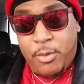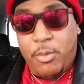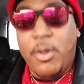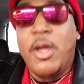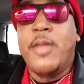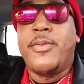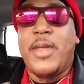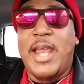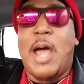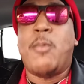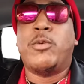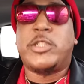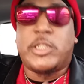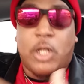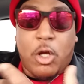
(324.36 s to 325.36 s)
you, then I
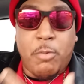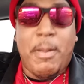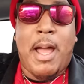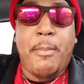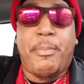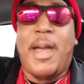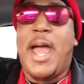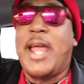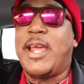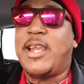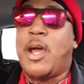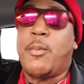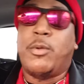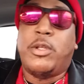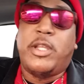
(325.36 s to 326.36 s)
will turn my back
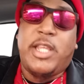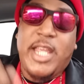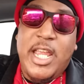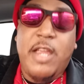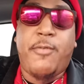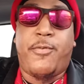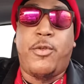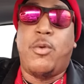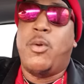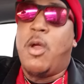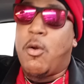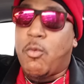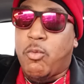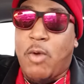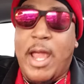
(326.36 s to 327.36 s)
and I will leave you
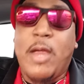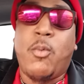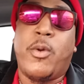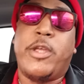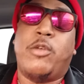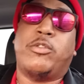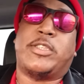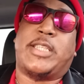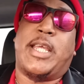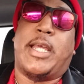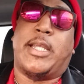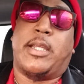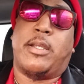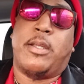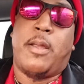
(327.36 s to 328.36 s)
right where you
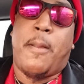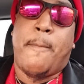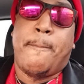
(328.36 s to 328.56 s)
standing.